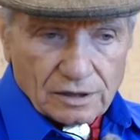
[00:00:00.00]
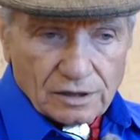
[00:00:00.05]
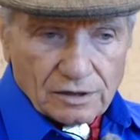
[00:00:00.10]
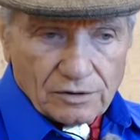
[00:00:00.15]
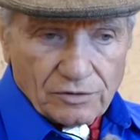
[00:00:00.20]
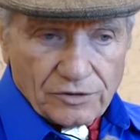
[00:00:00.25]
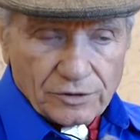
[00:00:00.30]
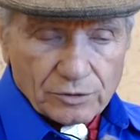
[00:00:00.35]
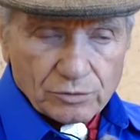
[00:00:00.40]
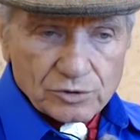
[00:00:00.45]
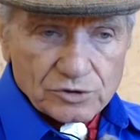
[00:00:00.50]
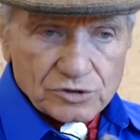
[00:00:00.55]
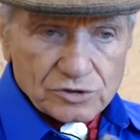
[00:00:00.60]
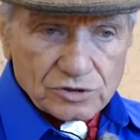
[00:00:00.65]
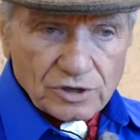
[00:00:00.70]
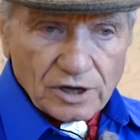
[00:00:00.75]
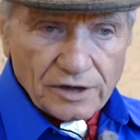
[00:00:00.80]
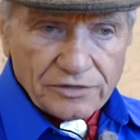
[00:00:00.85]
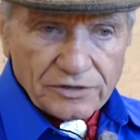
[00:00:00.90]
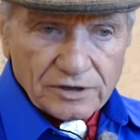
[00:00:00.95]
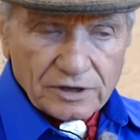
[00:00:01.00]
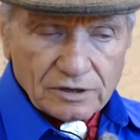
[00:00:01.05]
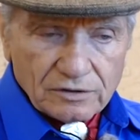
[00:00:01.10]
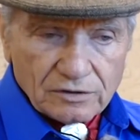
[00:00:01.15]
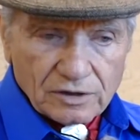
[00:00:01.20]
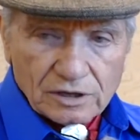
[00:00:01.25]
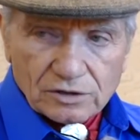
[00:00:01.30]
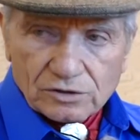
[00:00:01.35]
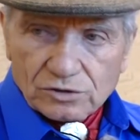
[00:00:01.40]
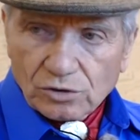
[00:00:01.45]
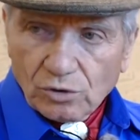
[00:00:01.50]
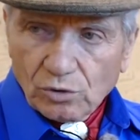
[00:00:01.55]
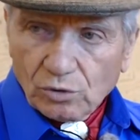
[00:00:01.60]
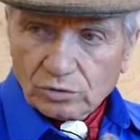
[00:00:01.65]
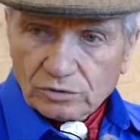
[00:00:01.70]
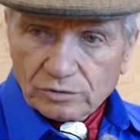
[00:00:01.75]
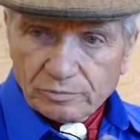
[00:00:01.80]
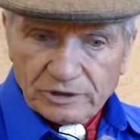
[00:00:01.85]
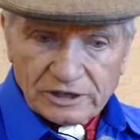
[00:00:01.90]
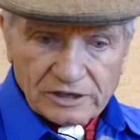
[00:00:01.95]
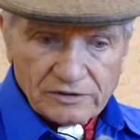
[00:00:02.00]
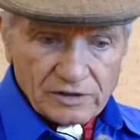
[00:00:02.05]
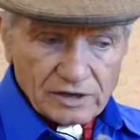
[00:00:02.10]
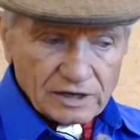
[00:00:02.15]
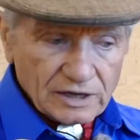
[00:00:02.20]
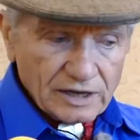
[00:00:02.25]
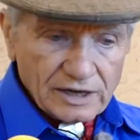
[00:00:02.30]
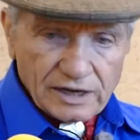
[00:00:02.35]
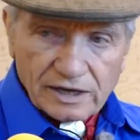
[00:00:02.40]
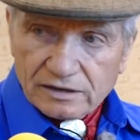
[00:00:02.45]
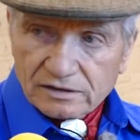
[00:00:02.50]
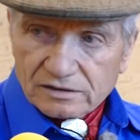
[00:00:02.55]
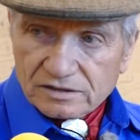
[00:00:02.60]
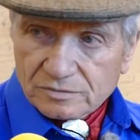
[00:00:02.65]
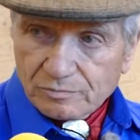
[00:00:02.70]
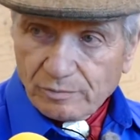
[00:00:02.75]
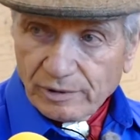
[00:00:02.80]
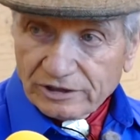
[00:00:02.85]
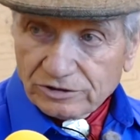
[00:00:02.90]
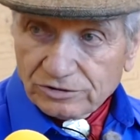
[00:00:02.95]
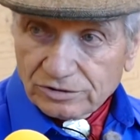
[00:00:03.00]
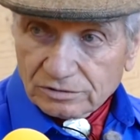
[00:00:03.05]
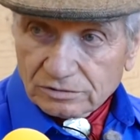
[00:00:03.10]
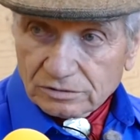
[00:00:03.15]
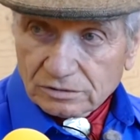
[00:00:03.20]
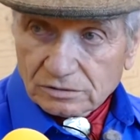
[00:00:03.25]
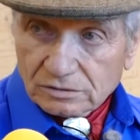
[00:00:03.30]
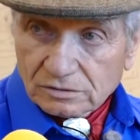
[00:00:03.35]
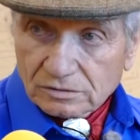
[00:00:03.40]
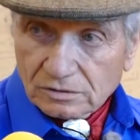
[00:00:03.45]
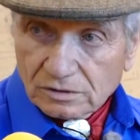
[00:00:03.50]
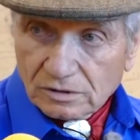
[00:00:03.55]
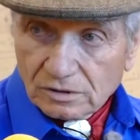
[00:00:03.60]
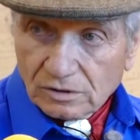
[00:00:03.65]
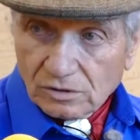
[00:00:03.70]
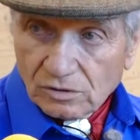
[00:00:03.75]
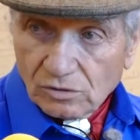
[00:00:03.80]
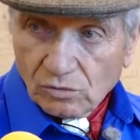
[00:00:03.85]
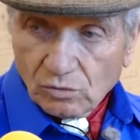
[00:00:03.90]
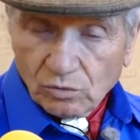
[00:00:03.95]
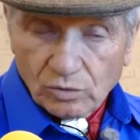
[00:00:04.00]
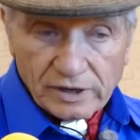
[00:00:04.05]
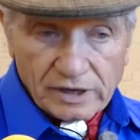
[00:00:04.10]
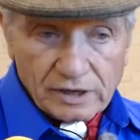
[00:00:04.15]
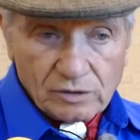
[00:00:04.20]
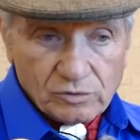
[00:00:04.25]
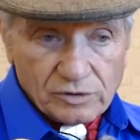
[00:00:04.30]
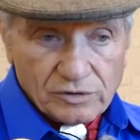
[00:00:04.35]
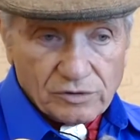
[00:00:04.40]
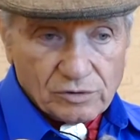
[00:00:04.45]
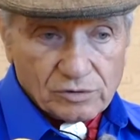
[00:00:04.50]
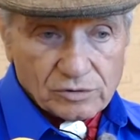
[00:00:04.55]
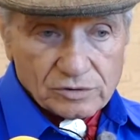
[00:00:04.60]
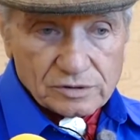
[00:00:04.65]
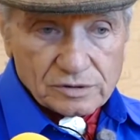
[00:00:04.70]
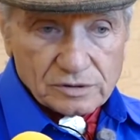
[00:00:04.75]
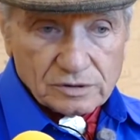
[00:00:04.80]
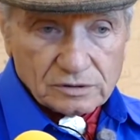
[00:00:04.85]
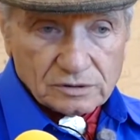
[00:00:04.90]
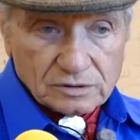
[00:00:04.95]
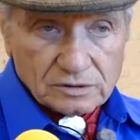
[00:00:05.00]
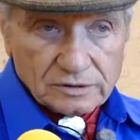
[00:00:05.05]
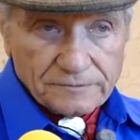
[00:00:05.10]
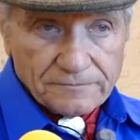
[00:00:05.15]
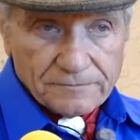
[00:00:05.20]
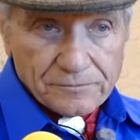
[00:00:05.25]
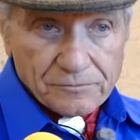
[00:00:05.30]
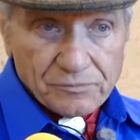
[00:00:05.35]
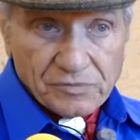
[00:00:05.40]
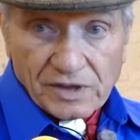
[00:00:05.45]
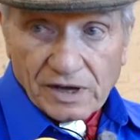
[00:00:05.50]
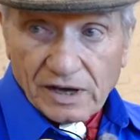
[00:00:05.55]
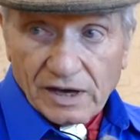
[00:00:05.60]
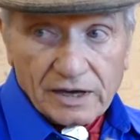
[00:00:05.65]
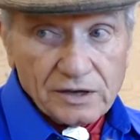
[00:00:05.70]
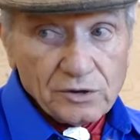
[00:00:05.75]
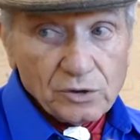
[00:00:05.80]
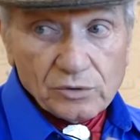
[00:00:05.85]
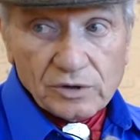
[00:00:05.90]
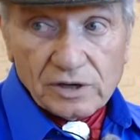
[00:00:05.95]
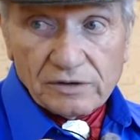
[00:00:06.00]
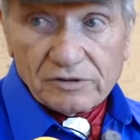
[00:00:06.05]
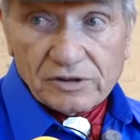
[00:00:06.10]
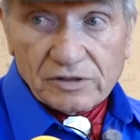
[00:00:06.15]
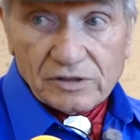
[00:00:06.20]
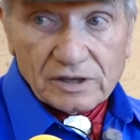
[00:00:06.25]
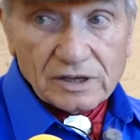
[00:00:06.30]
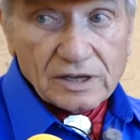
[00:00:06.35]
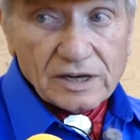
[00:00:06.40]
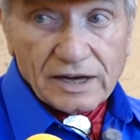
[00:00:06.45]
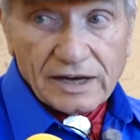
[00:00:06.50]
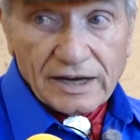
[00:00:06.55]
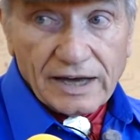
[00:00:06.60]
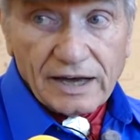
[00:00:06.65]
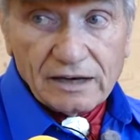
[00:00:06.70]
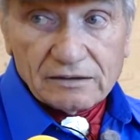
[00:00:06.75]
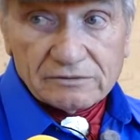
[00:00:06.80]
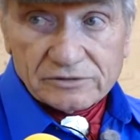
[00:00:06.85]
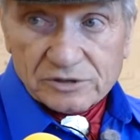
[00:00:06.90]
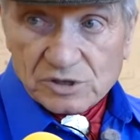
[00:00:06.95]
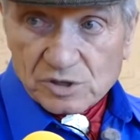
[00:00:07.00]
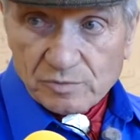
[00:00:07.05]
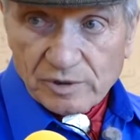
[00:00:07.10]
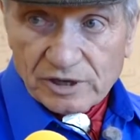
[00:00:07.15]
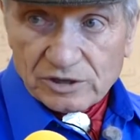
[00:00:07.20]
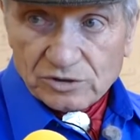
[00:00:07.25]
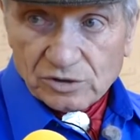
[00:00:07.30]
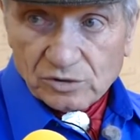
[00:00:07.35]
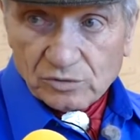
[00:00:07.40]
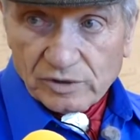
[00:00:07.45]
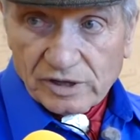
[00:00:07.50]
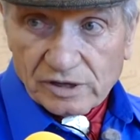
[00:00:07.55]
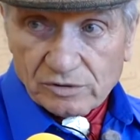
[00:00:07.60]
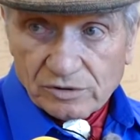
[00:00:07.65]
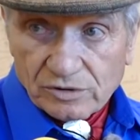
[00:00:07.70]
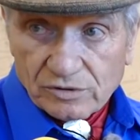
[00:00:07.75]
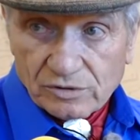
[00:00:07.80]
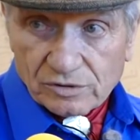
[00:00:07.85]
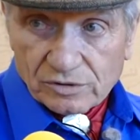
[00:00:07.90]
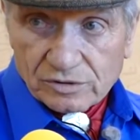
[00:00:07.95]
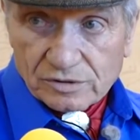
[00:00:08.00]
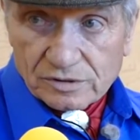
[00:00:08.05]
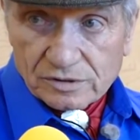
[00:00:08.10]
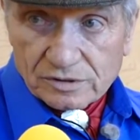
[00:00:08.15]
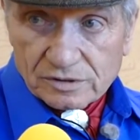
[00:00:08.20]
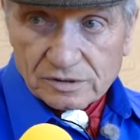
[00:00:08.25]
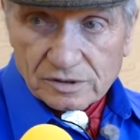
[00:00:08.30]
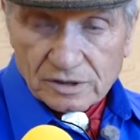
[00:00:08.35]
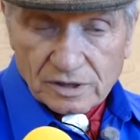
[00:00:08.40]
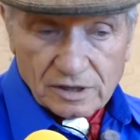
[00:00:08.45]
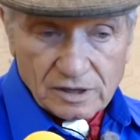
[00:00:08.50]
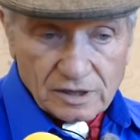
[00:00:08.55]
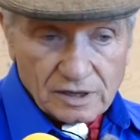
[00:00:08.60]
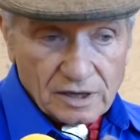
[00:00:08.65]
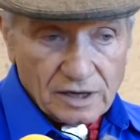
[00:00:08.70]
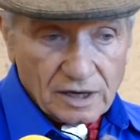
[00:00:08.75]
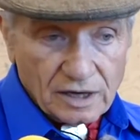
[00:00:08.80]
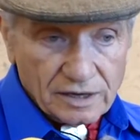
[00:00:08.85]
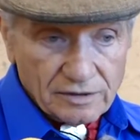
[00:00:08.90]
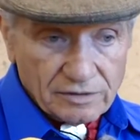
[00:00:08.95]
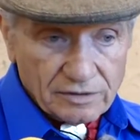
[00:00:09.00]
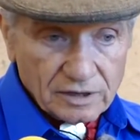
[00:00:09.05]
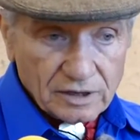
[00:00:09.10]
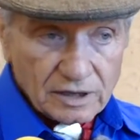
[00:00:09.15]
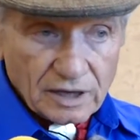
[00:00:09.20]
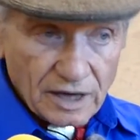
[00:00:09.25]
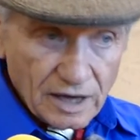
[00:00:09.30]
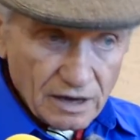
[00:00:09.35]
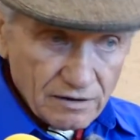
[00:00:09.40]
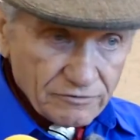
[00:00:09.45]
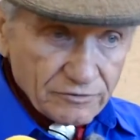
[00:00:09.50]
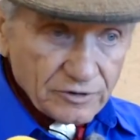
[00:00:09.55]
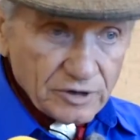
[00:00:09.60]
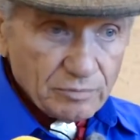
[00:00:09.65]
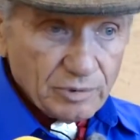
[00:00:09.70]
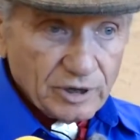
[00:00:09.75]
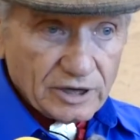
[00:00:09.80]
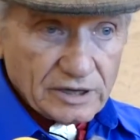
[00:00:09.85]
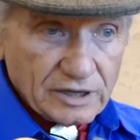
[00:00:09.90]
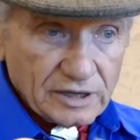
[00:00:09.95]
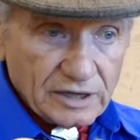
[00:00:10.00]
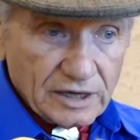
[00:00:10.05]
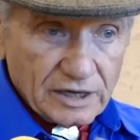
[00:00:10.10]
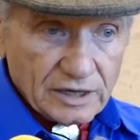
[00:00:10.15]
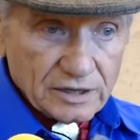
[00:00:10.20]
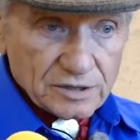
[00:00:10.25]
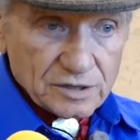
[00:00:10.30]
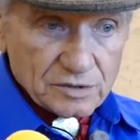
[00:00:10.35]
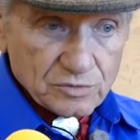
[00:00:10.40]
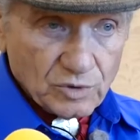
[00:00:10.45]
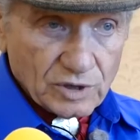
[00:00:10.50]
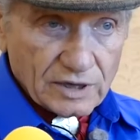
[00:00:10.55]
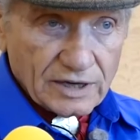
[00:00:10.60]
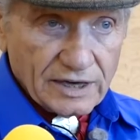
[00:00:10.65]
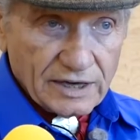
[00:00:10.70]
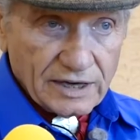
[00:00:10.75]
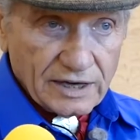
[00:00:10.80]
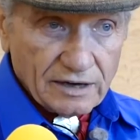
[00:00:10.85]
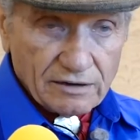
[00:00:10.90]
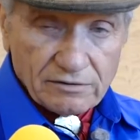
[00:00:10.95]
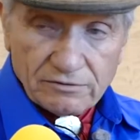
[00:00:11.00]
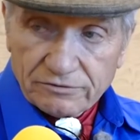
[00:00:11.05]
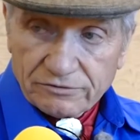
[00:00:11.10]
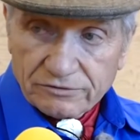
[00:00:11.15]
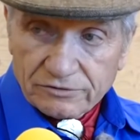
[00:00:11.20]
There was nothing that told me that I had a special way with horses. I don't even think I have a special way with horses. Mm-hmm. I think everybody has what I have.